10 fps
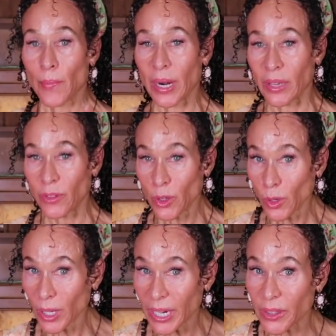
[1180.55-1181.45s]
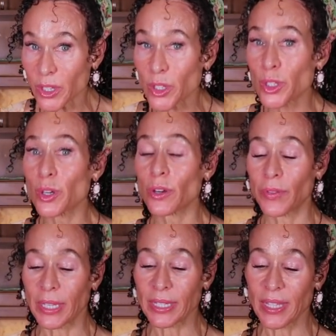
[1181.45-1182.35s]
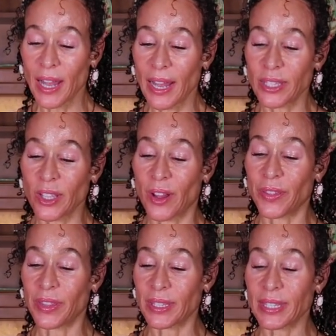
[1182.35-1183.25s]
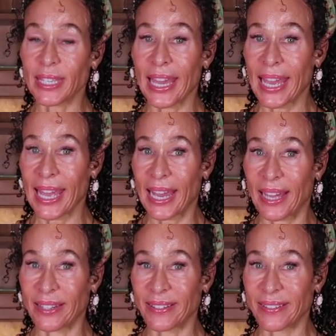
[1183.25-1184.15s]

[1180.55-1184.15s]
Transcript: But if you look at the serving size on this can,